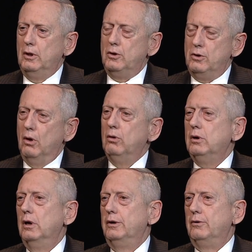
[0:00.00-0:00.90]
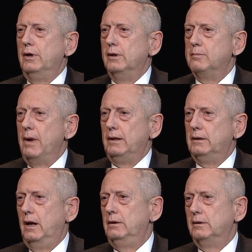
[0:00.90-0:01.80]
no country has
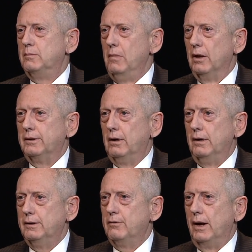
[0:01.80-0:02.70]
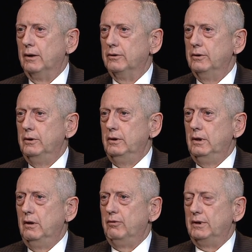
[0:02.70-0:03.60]
maintained its military strength
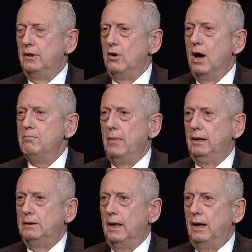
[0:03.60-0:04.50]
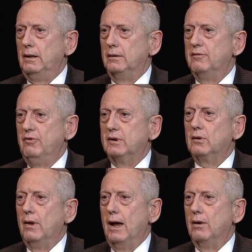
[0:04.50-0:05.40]
if it did not maintain its
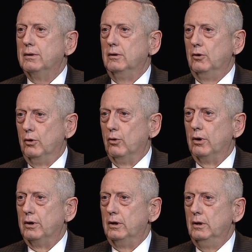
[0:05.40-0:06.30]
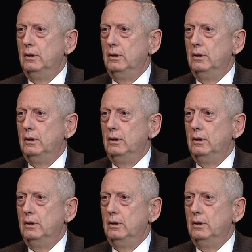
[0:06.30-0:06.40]
fiscal house in good order.